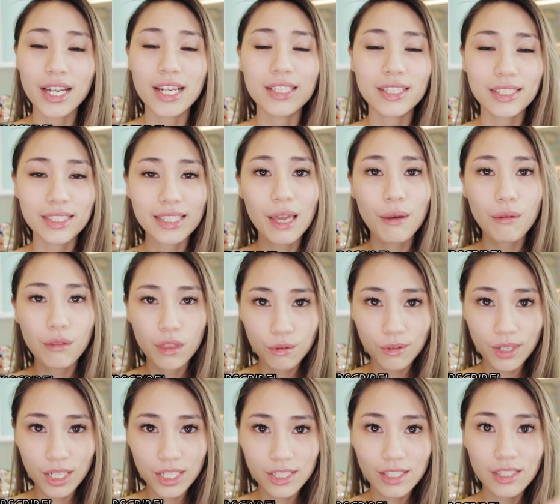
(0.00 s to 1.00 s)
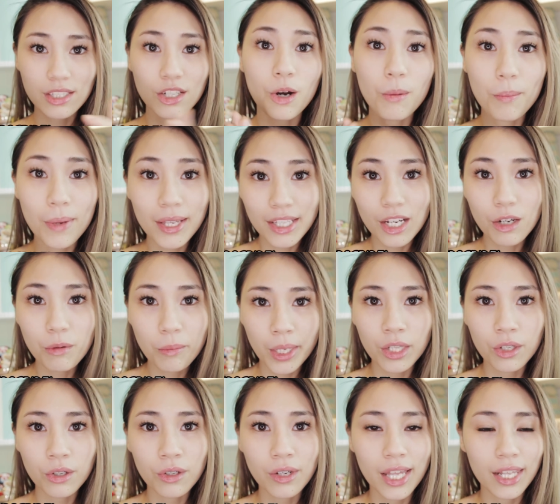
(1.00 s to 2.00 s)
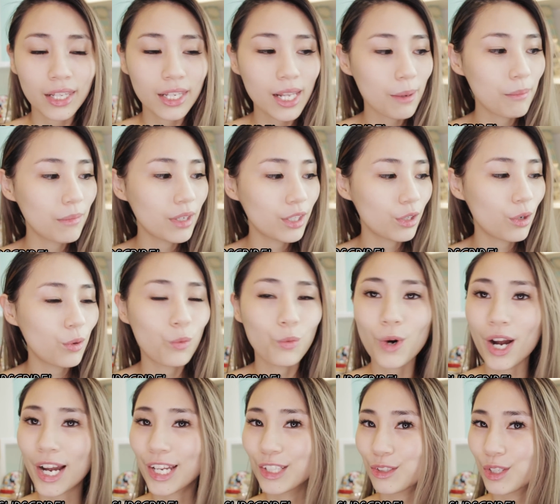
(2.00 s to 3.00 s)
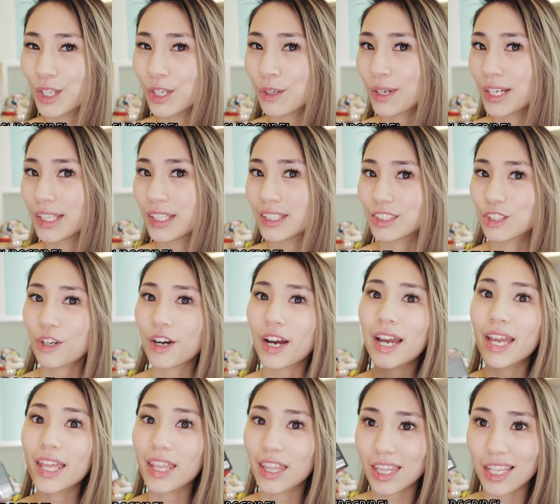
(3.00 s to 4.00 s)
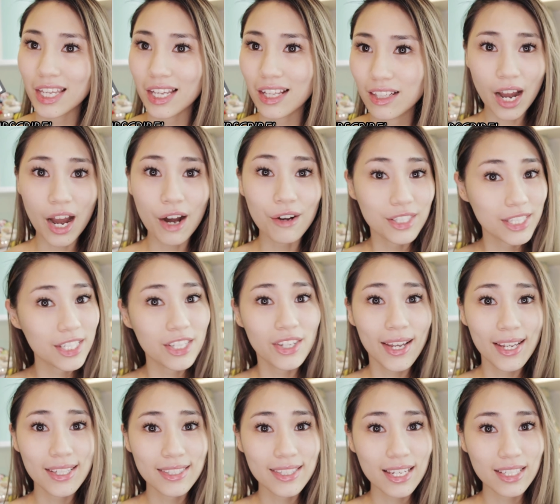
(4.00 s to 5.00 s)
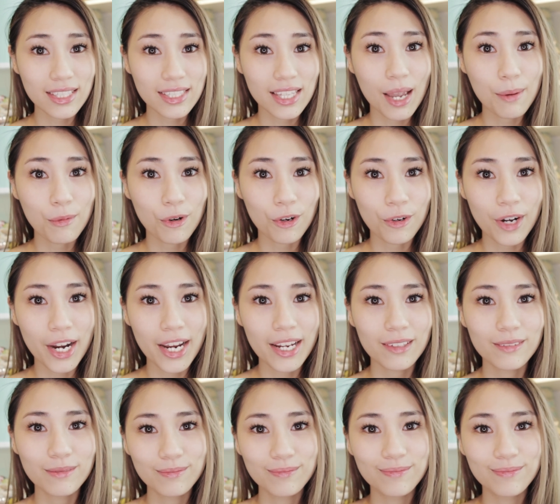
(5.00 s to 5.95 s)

And step 3, just comment down below and let me know why do you wanna try these. I'll see you guys next time, alright?